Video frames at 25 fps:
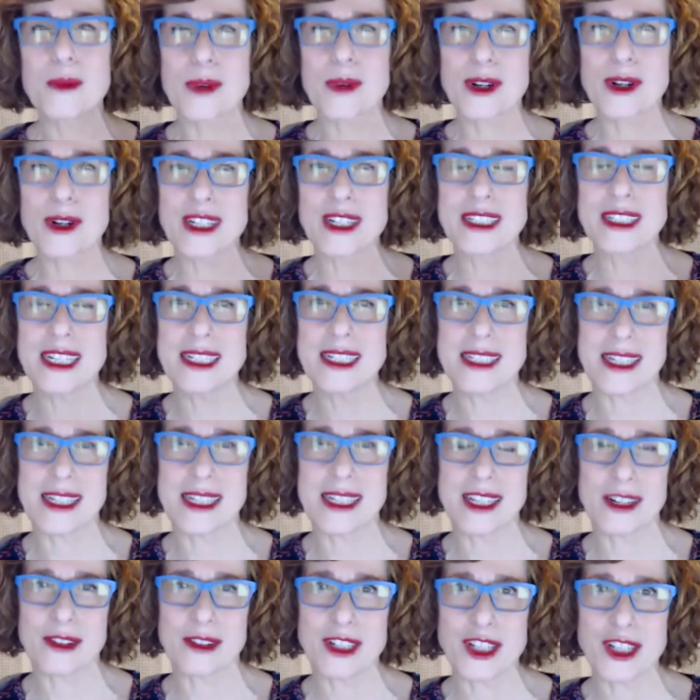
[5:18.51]
we're going to need to
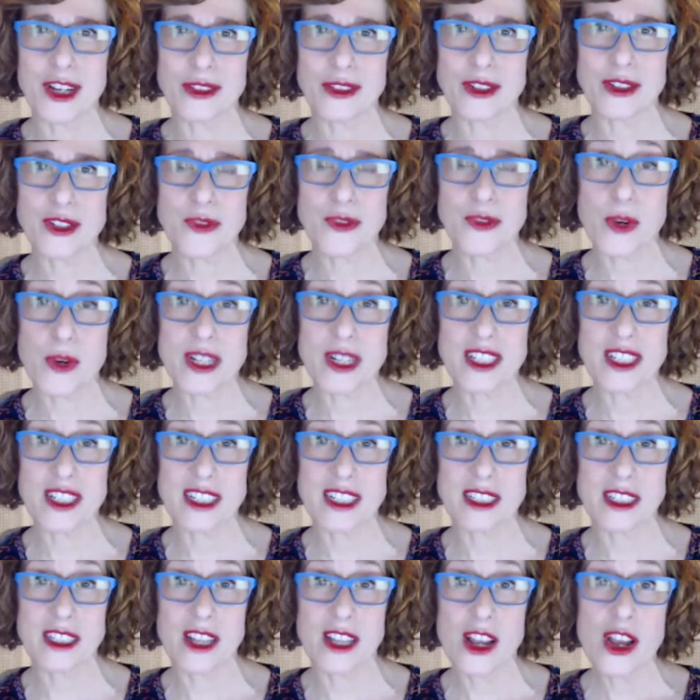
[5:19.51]
hear each other's
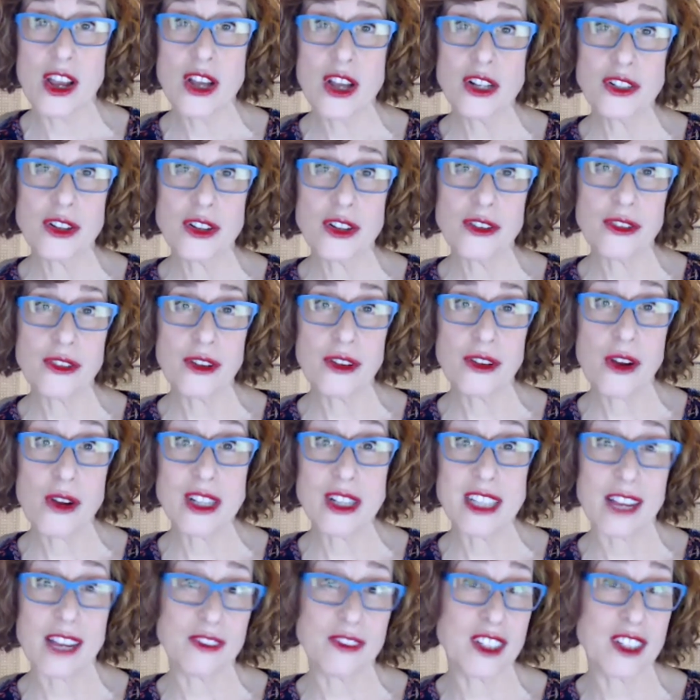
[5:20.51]
voices. So you're going to have to